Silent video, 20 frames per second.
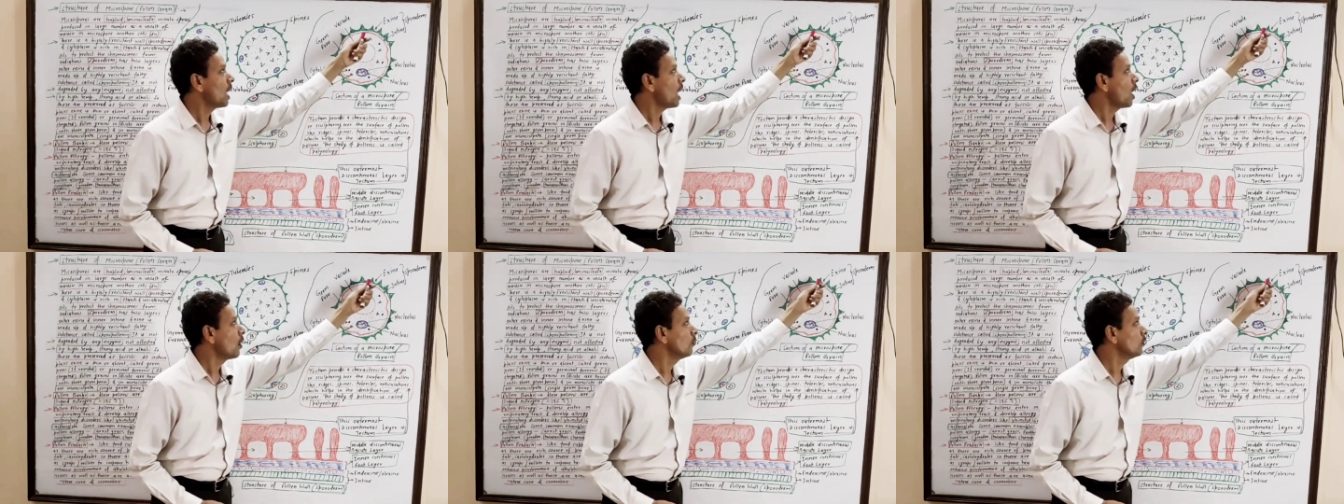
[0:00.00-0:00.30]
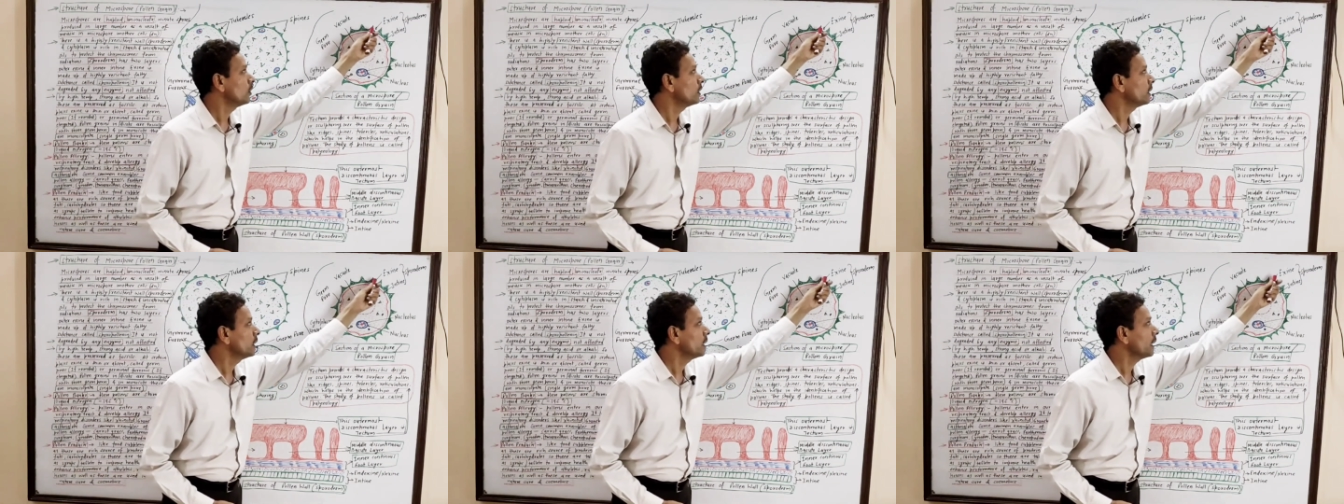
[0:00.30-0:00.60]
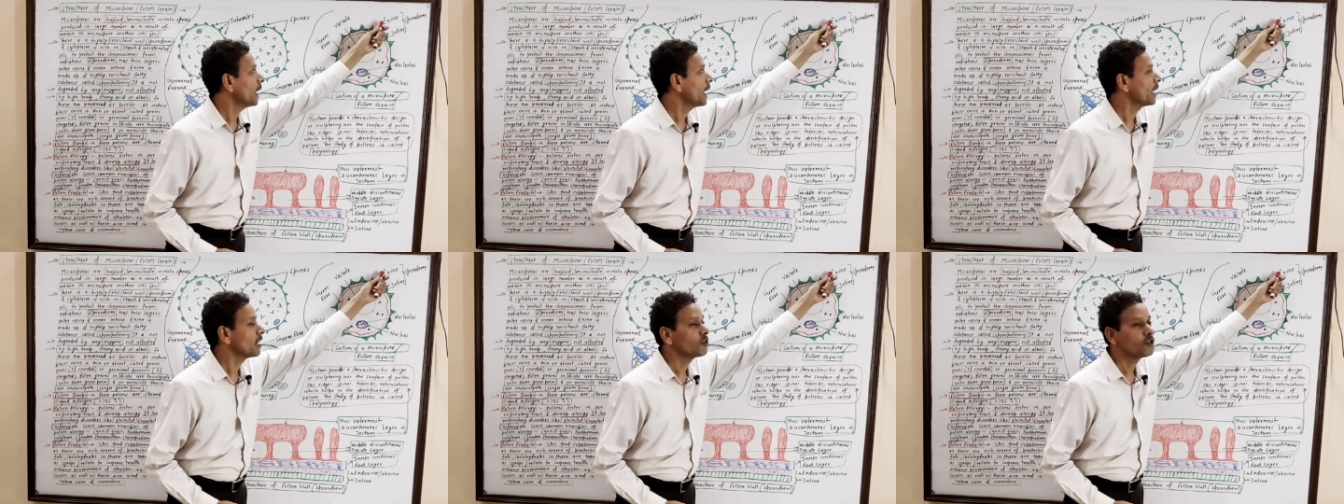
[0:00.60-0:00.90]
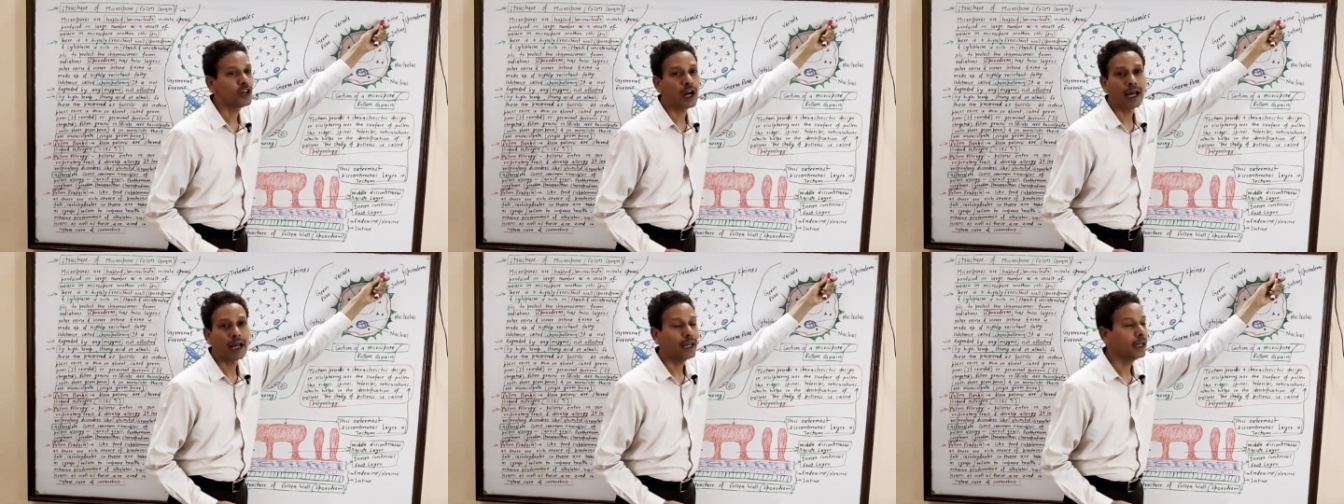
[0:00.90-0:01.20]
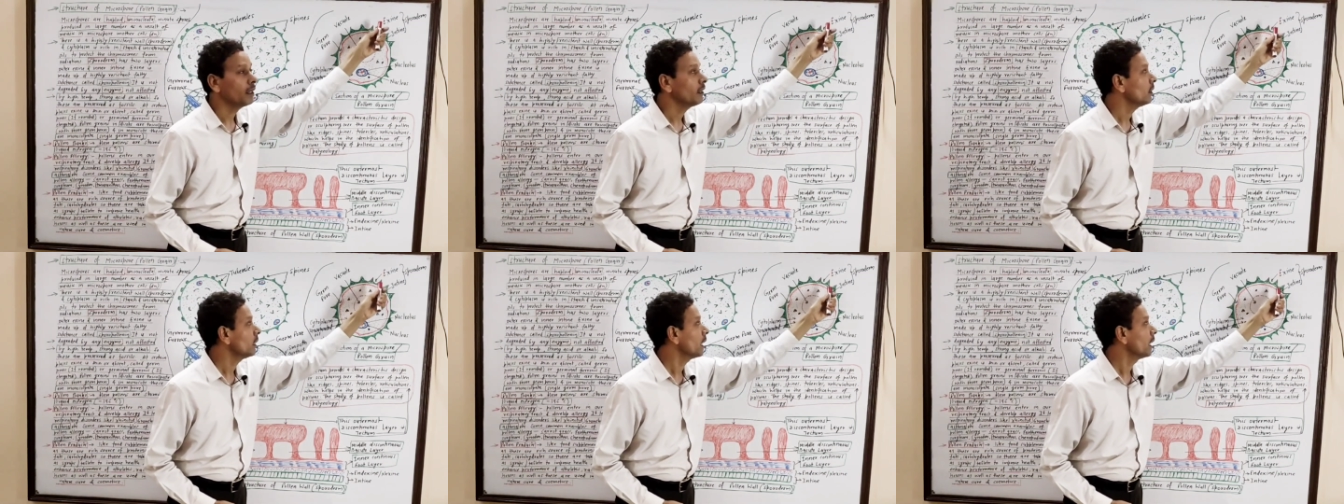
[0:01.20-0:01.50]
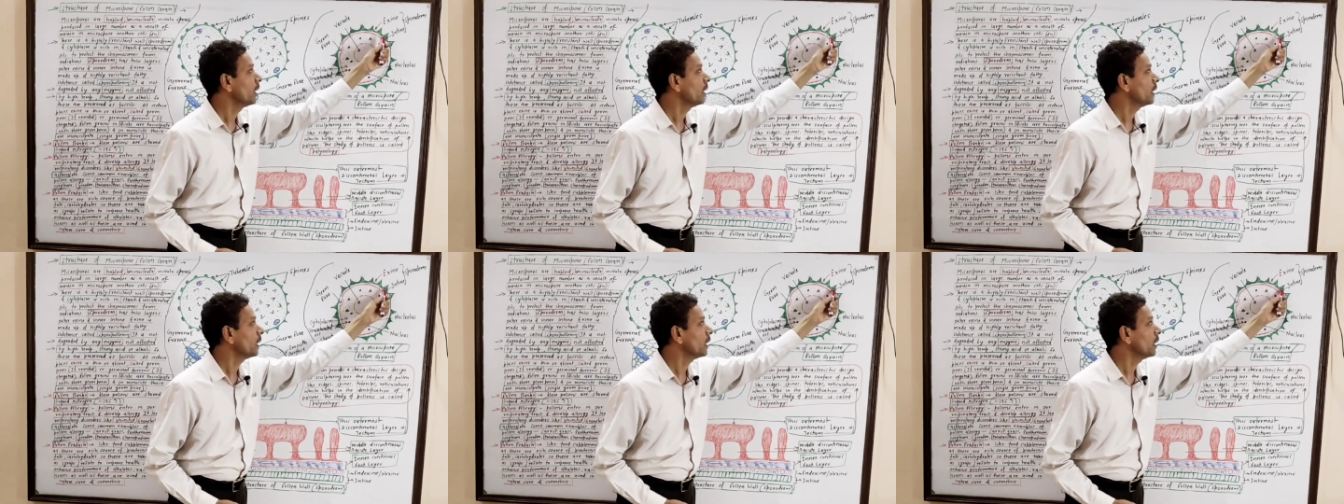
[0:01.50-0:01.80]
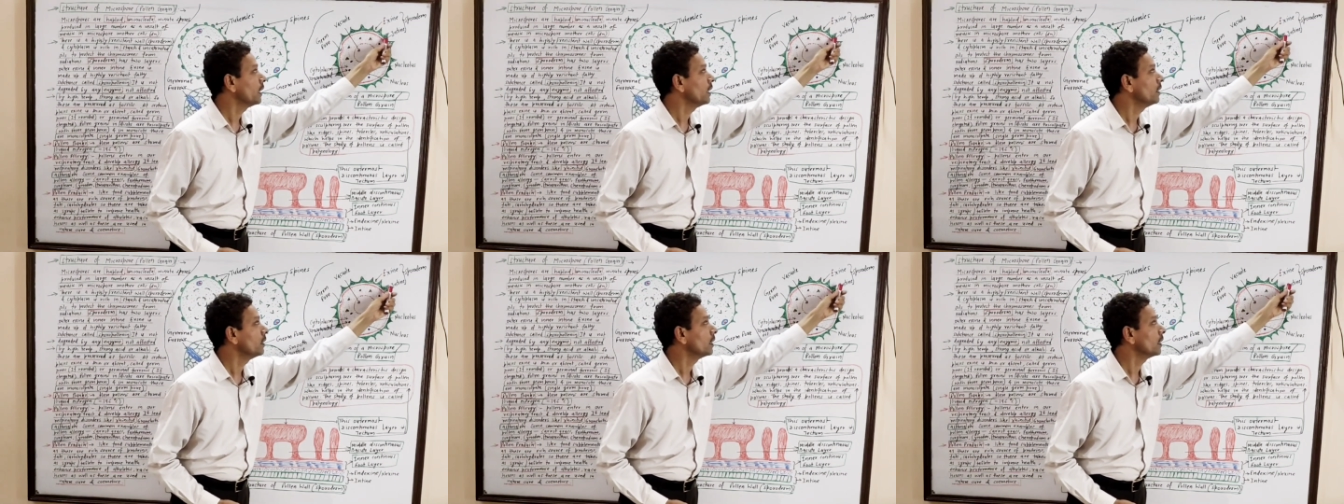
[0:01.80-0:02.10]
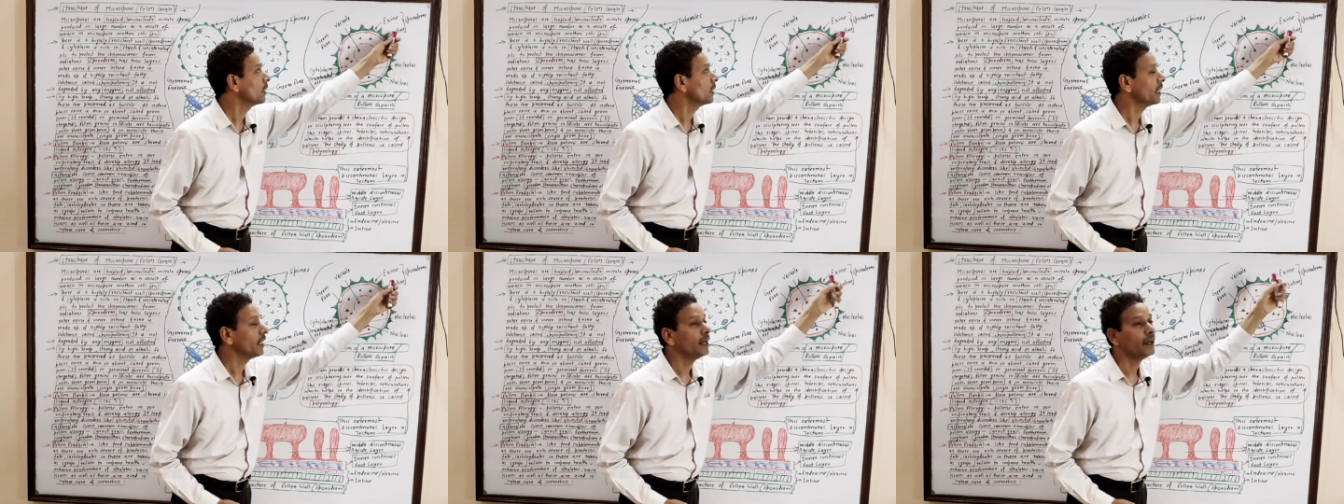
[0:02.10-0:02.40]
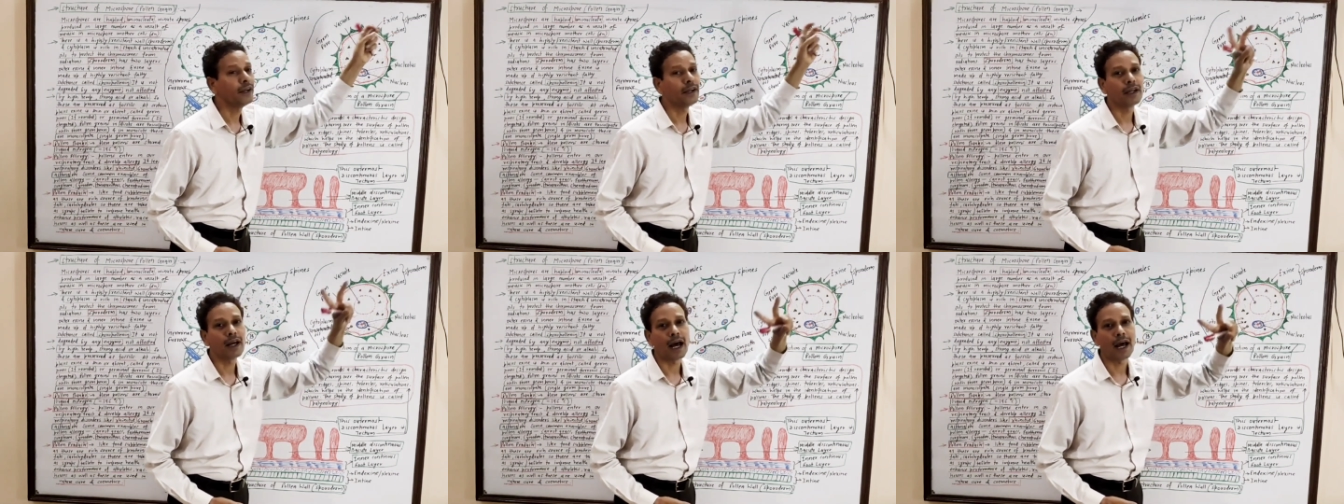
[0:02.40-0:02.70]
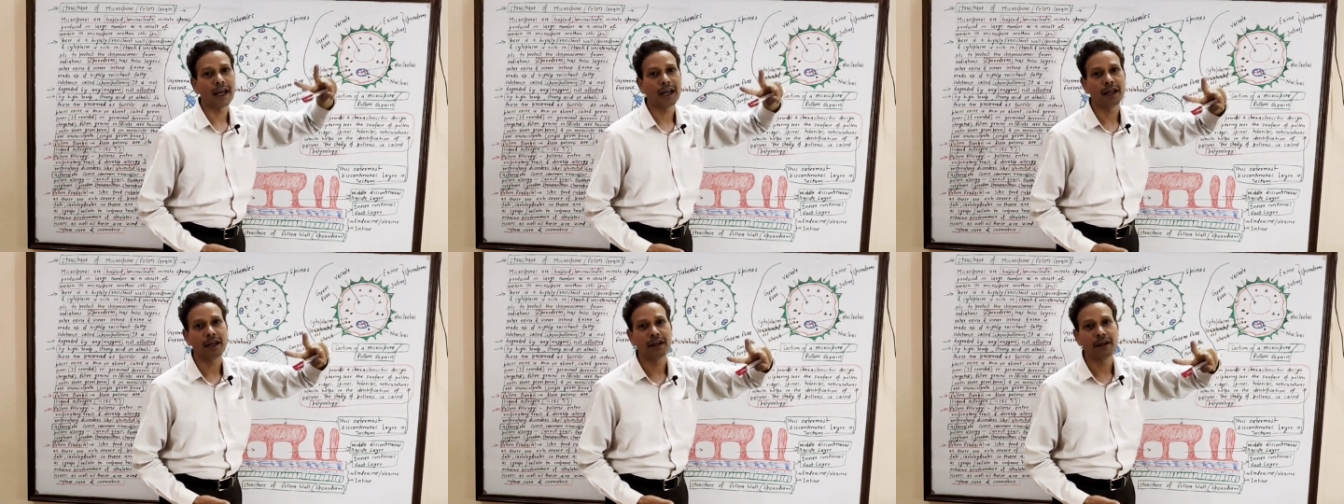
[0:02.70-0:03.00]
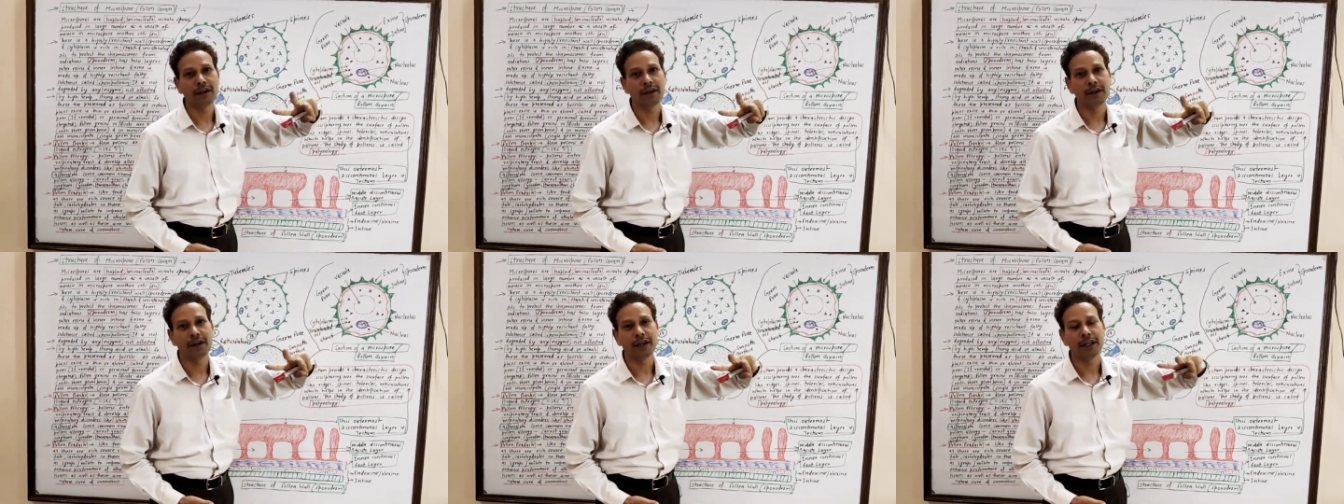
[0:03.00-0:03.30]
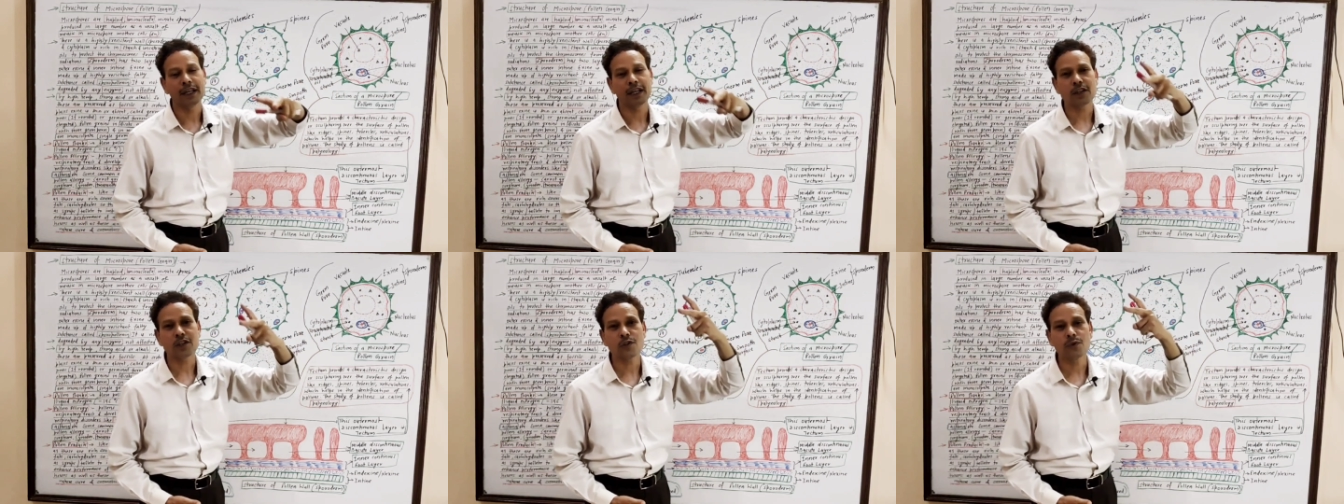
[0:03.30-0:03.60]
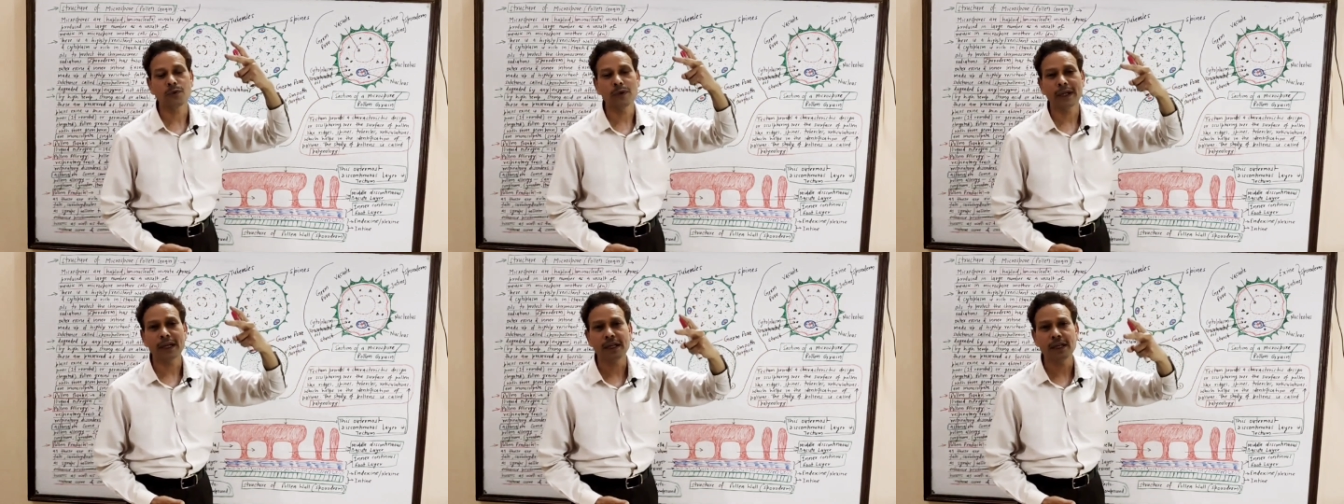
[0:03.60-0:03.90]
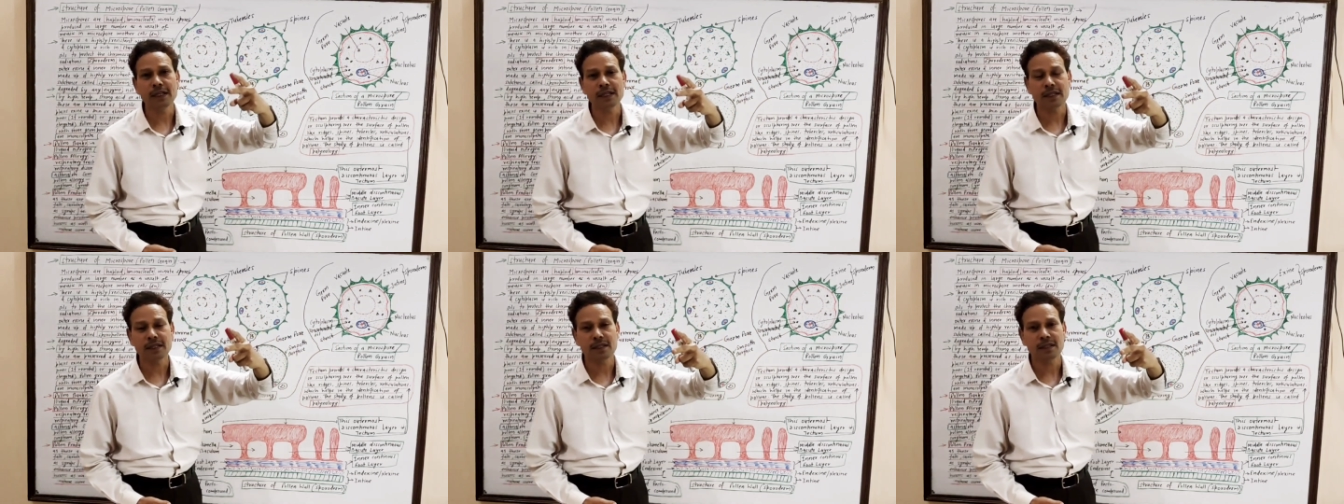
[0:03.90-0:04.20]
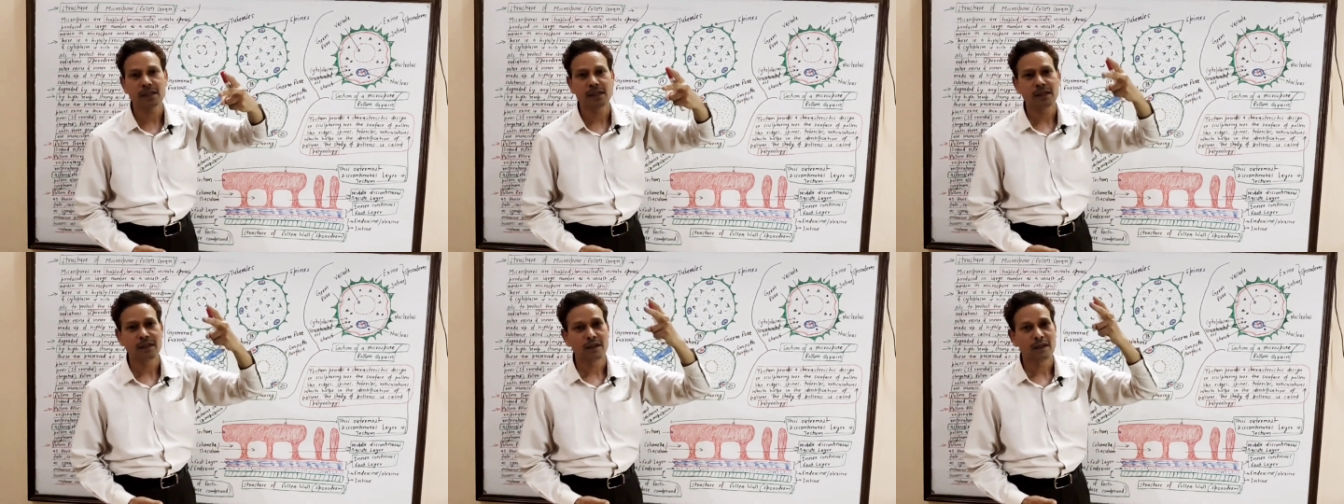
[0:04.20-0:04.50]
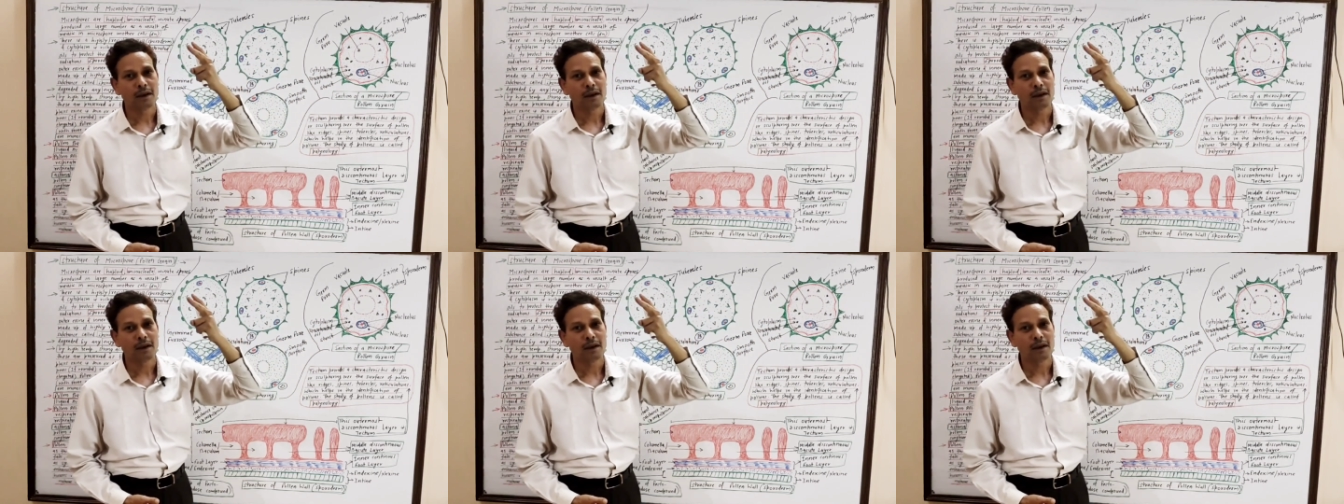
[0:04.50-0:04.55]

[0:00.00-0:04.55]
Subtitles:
outer exine and inner intine. Dear students,